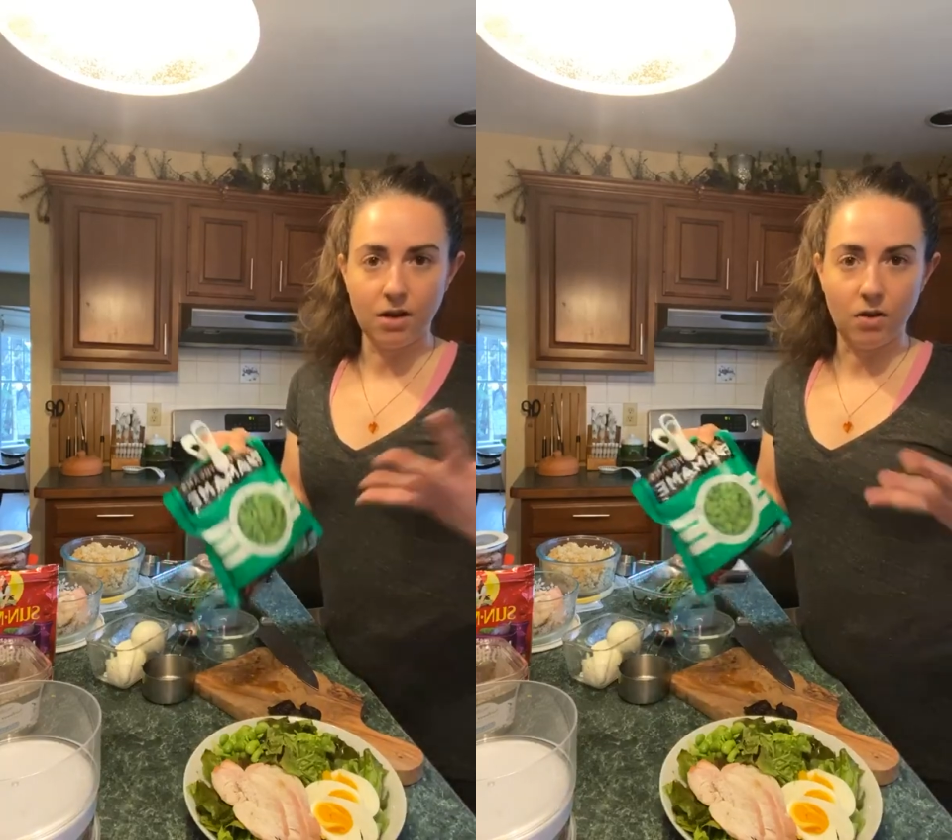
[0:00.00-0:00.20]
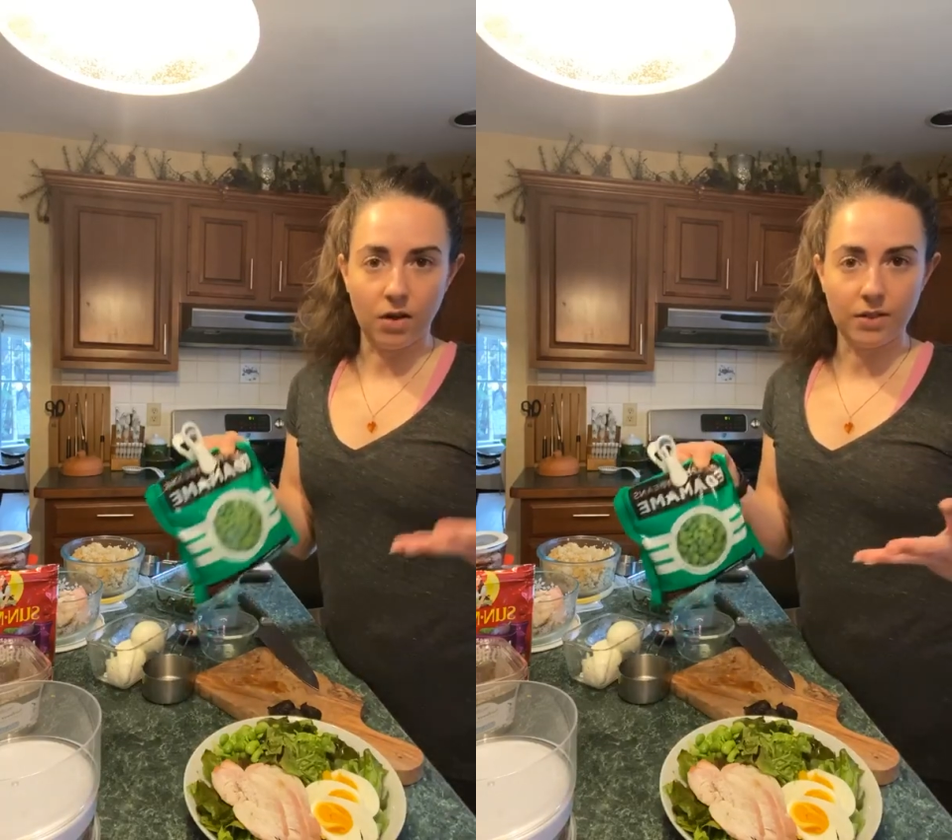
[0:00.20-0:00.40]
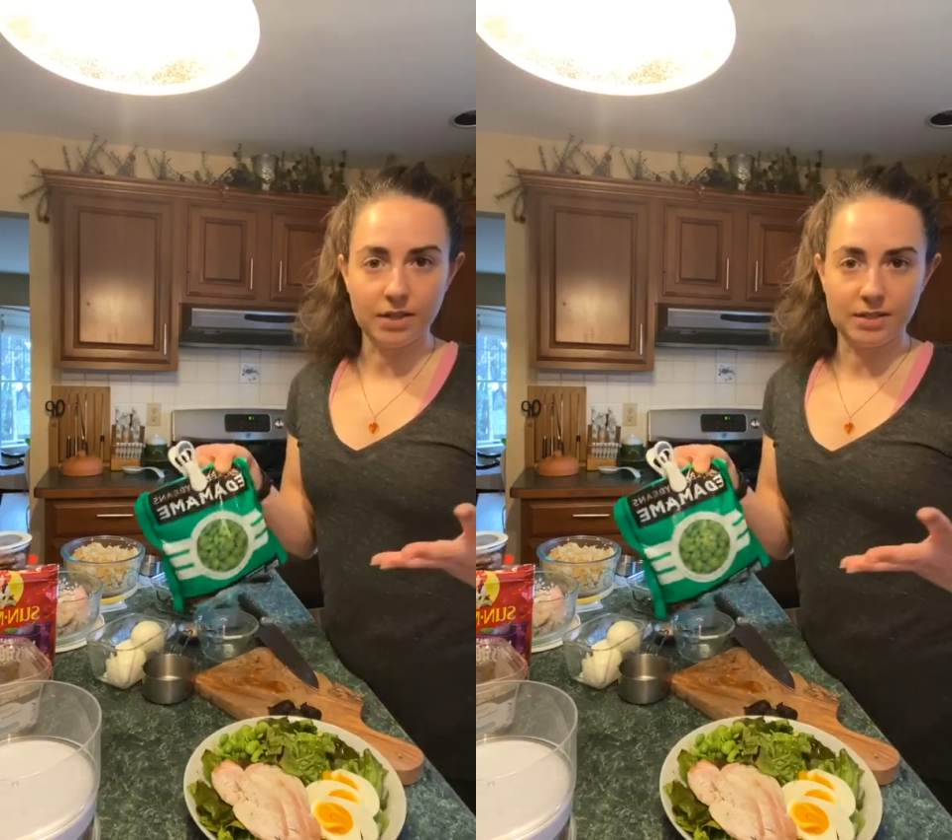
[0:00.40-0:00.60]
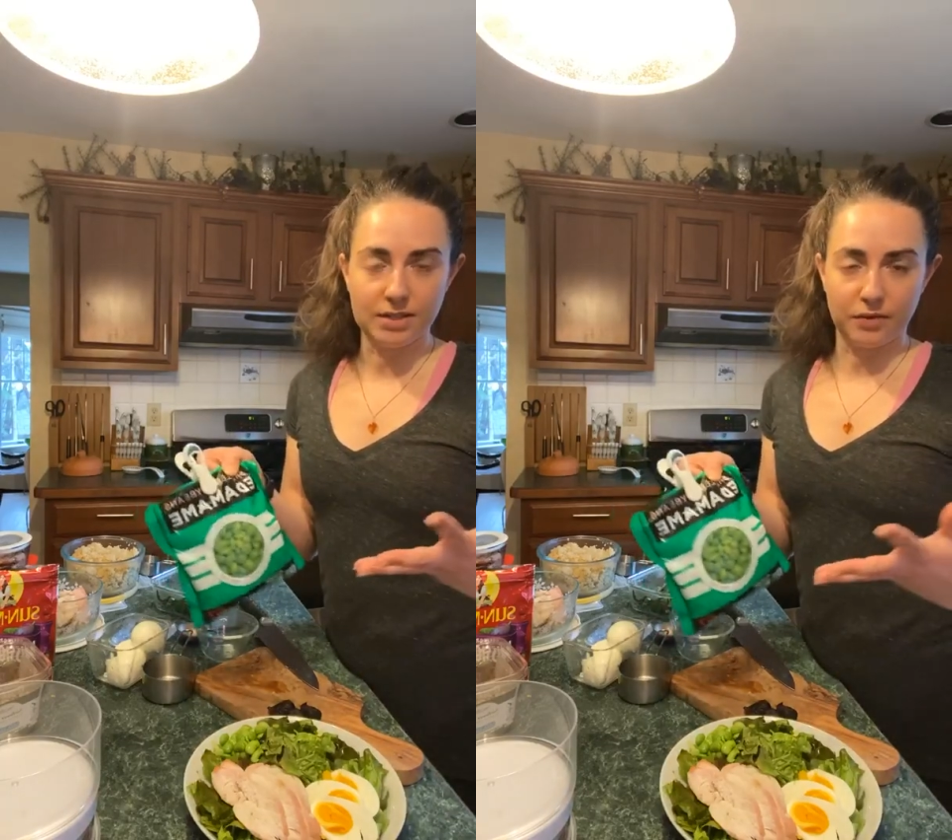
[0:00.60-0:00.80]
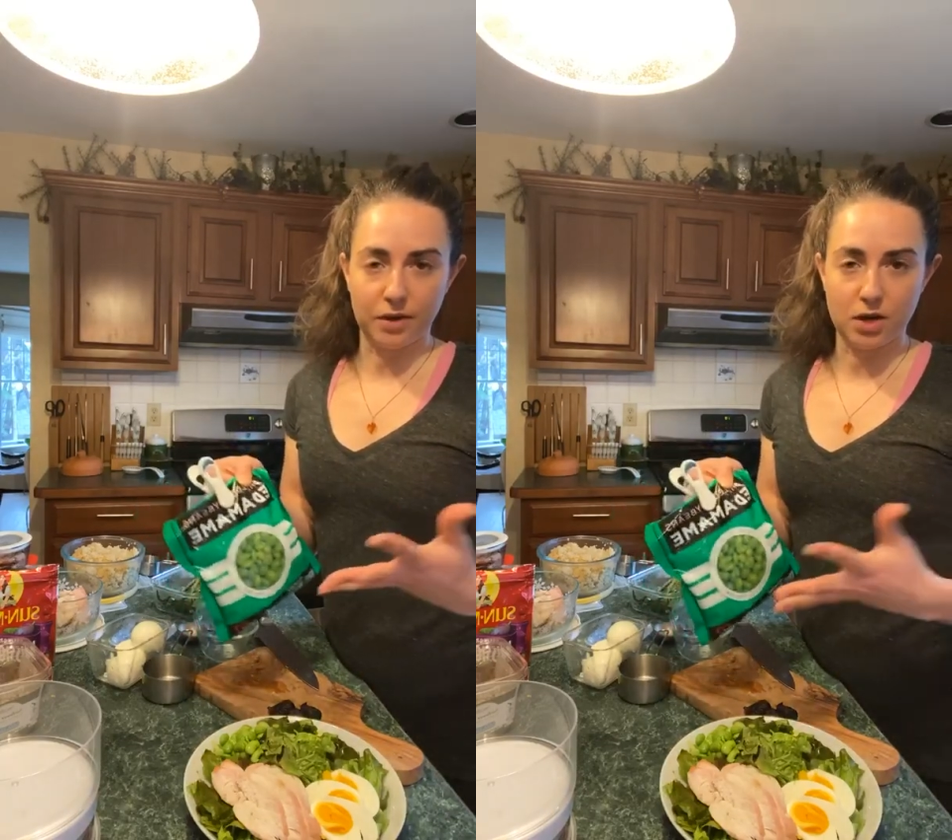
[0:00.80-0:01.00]
all these
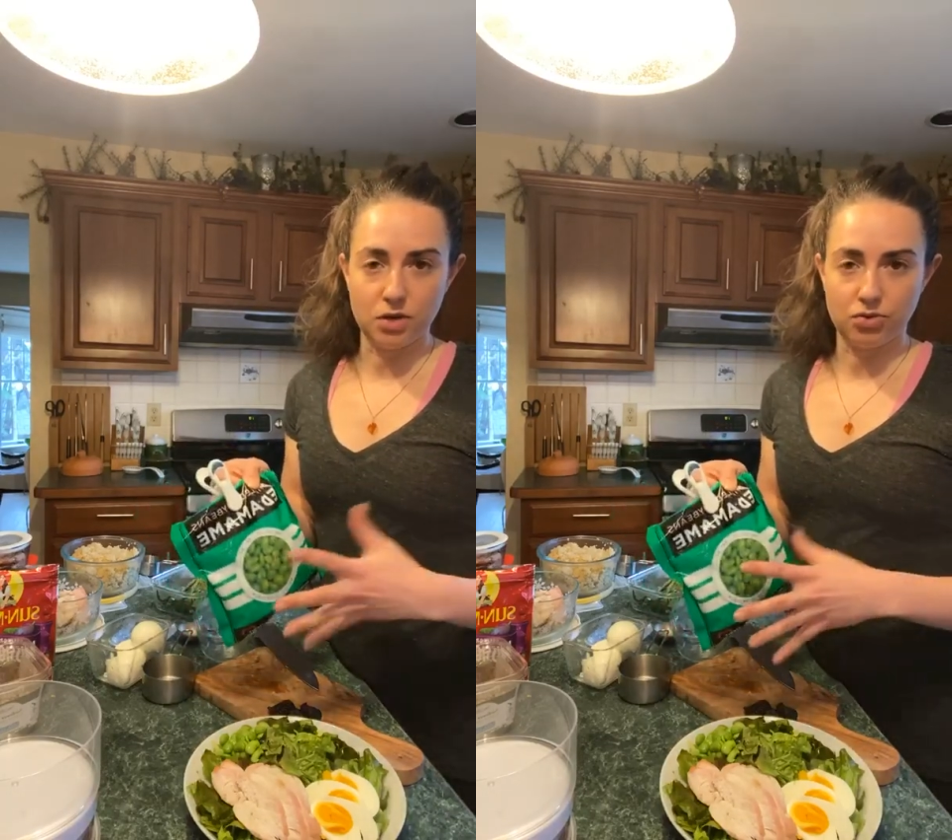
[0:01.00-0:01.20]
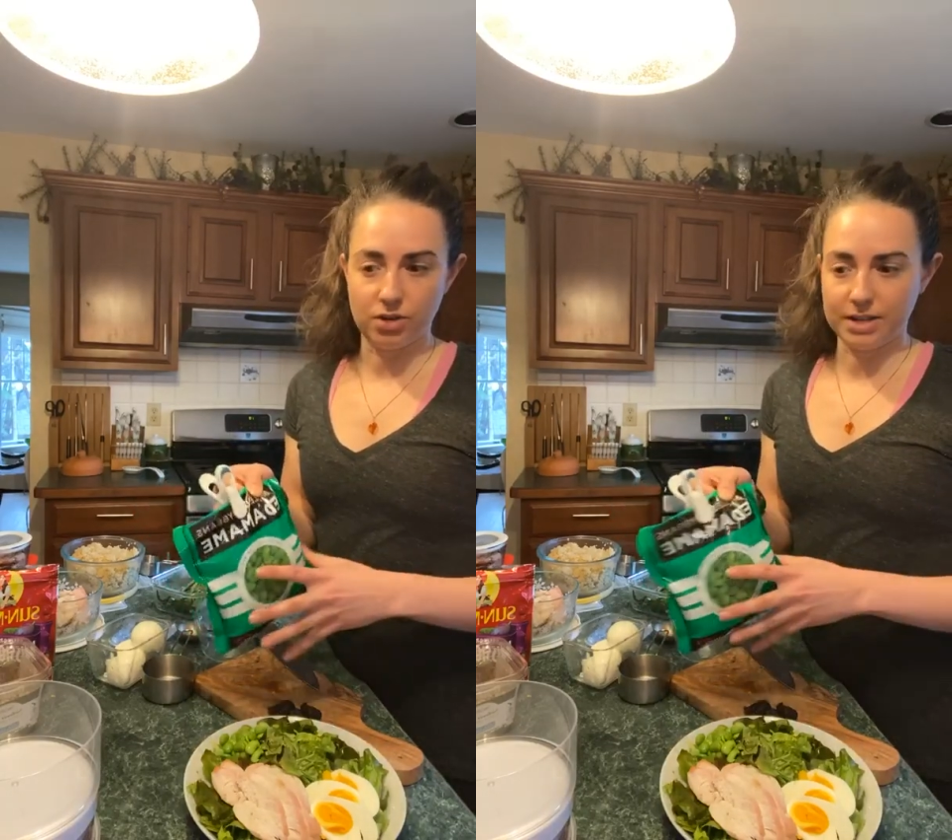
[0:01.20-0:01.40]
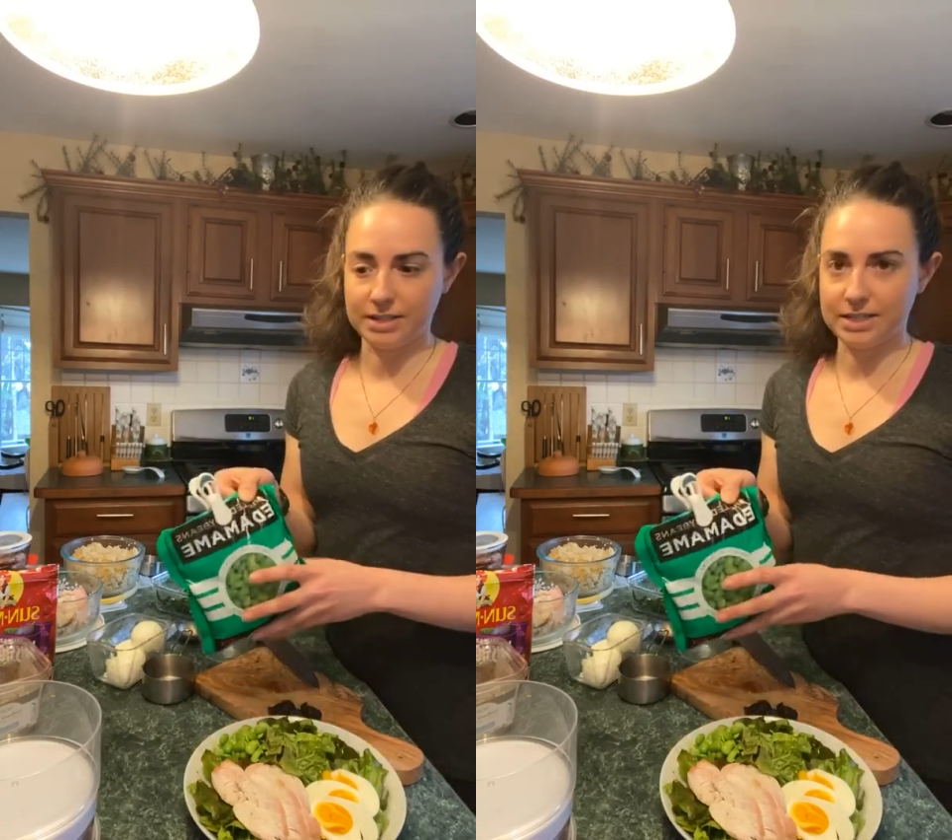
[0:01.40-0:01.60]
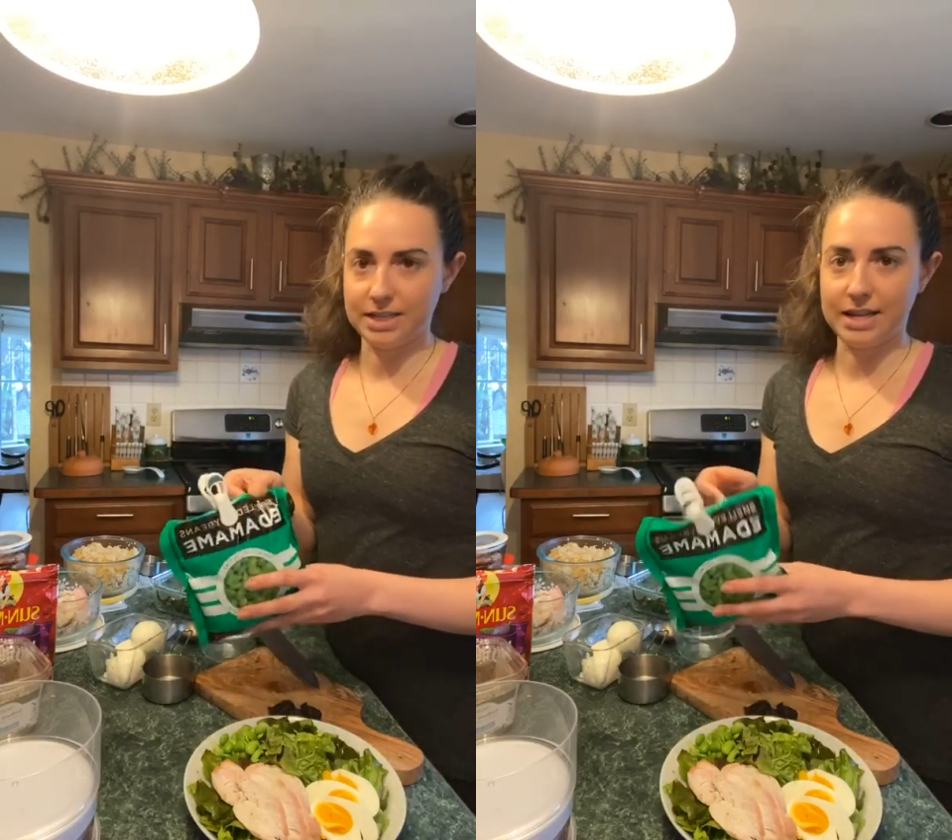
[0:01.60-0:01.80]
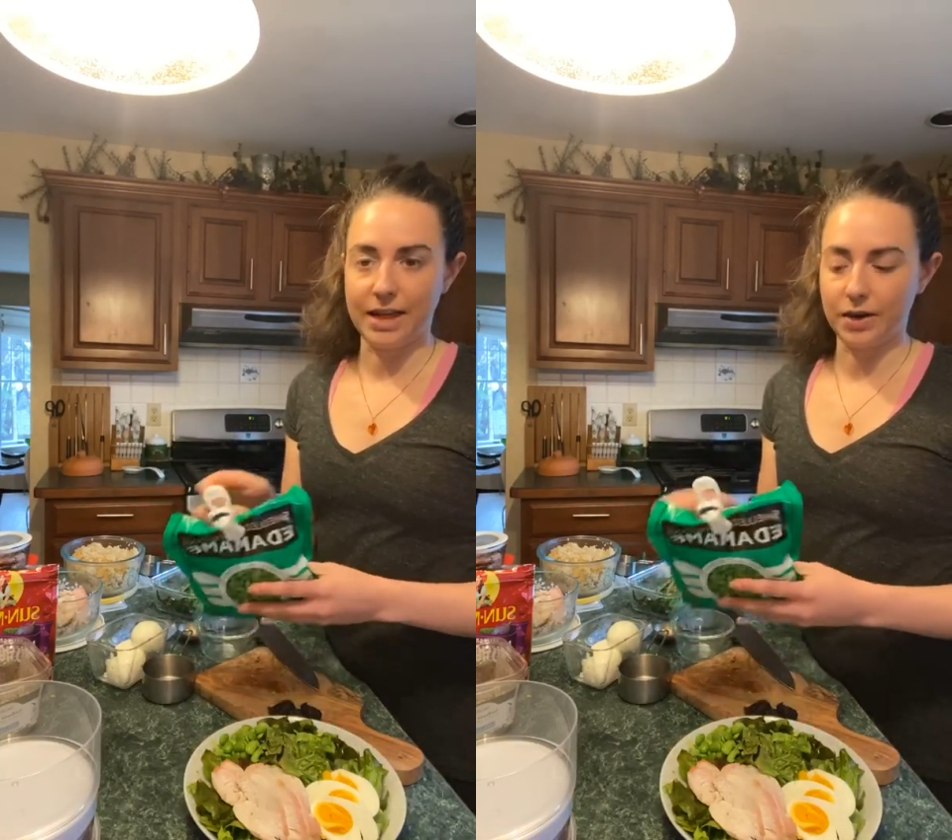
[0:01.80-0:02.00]
different nutrients
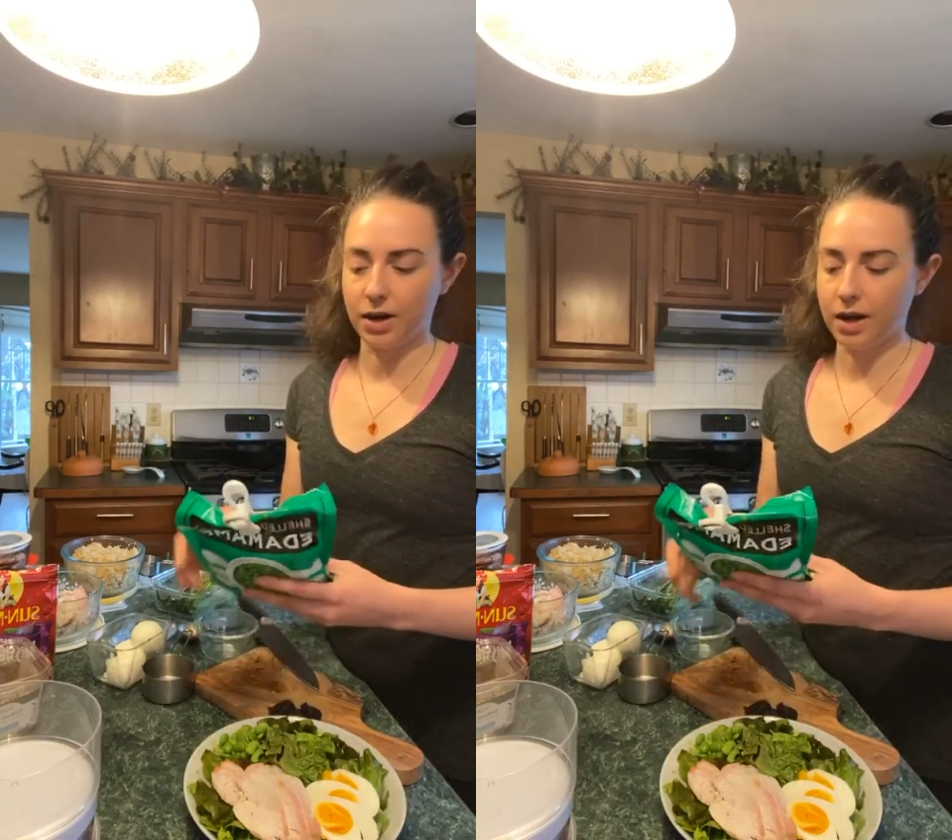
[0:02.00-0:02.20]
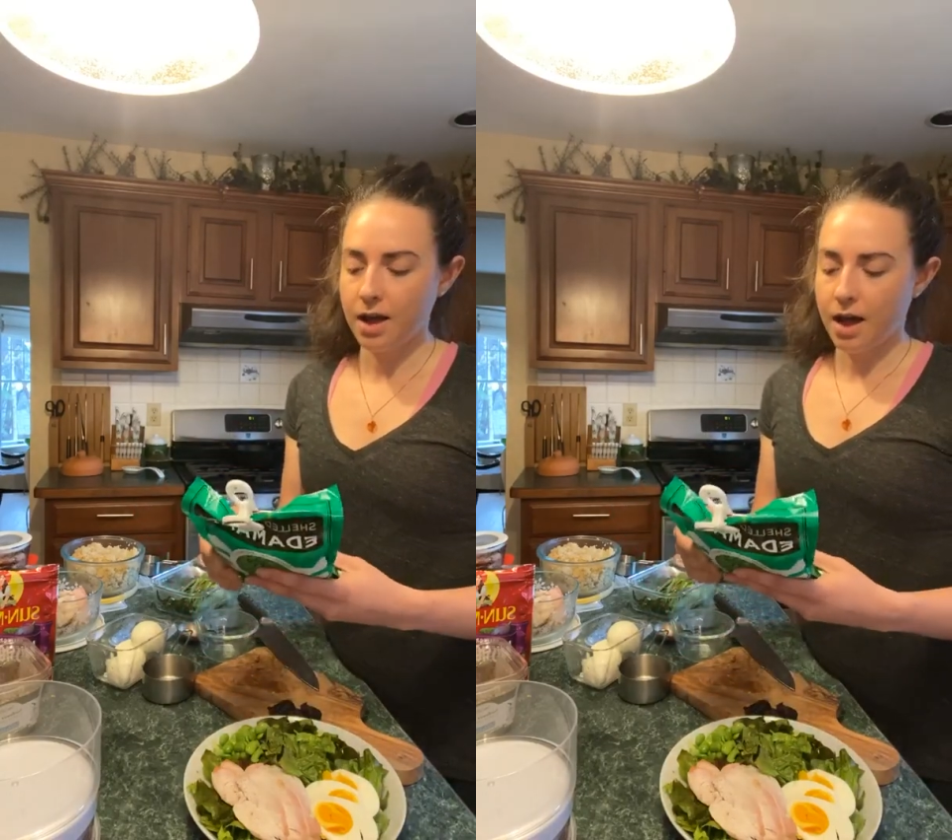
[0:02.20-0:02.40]
together